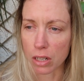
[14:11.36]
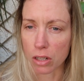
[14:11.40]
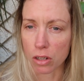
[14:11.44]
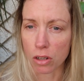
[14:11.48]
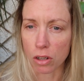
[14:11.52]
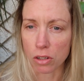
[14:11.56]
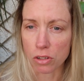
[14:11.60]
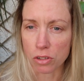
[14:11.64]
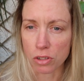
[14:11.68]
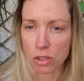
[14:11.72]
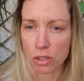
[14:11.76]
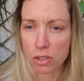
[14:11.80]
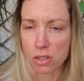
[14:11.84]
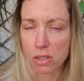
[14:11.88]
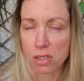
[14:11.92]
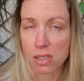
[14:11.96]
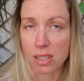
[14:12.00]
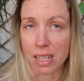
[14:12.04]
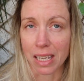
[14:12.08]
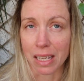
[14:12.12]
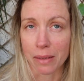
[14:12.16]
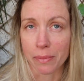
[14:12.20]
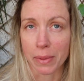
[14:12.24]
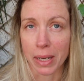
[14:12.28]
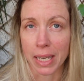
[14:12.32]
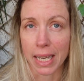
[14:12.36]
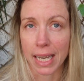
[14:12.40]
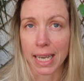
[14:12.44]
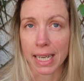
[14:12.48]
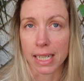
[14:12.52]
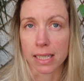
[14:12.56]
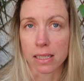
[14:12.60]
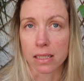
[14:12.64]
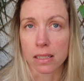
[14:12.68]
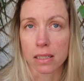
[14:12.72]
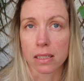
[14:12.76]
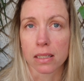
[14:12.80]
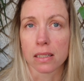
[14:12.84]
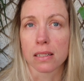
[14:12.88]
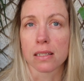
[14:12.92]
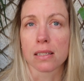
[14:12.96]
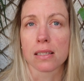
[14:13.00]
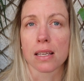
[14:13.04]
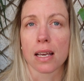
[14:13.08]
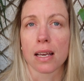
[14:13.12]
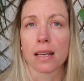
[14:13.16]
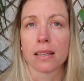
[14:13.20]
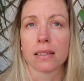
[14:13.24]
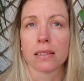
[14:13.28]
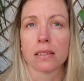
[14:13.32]
not just stick my head in the
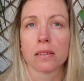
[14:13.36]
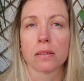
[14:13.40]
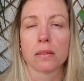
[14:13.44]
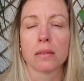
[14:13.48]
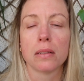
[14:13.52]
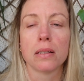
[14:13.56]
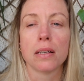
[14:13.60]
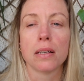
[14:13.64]
sand.